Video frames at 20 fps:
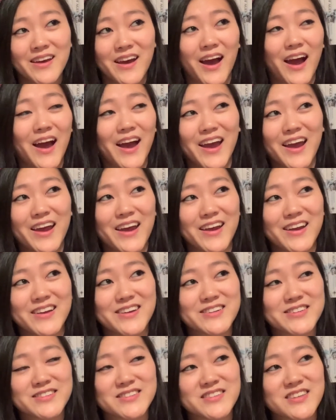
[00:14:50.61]

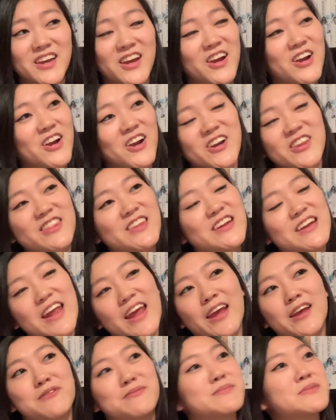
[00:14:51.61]
The
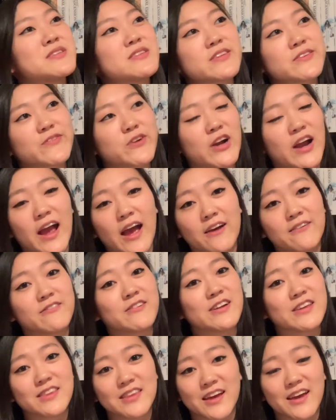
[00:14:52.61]
names for
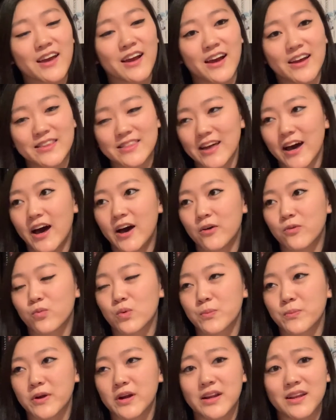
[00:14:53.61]
everything I thought were
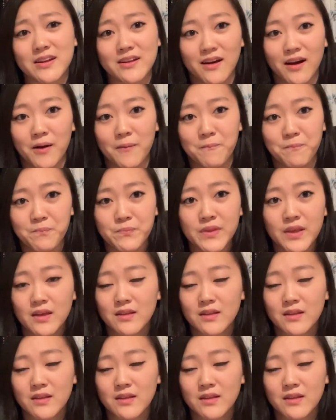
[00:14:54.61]
pretty dumb.